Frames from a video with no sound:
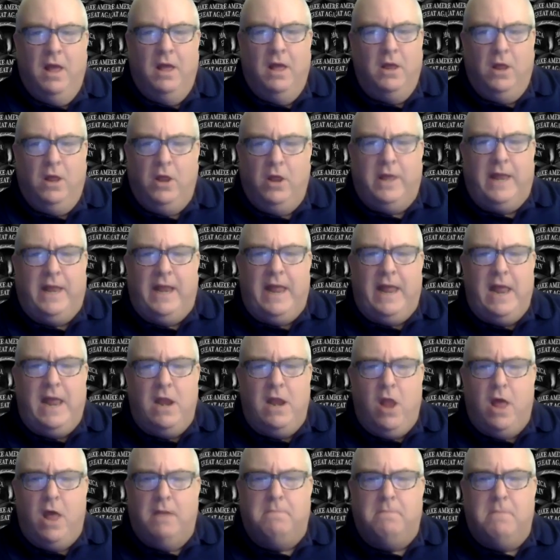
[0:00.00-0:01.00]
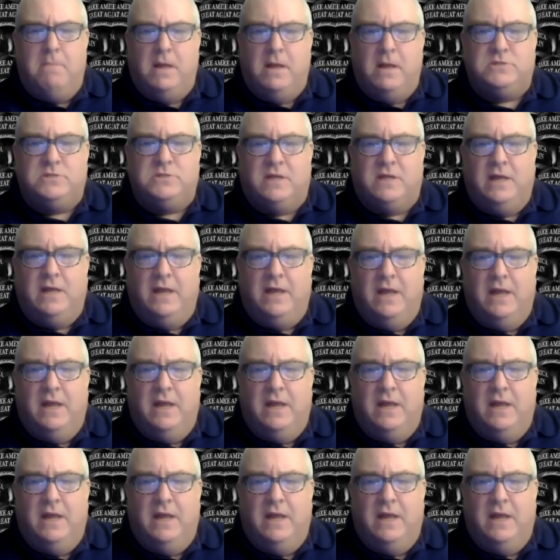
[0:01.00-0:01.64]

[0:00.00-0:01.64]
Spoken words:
Look at Elon Musk.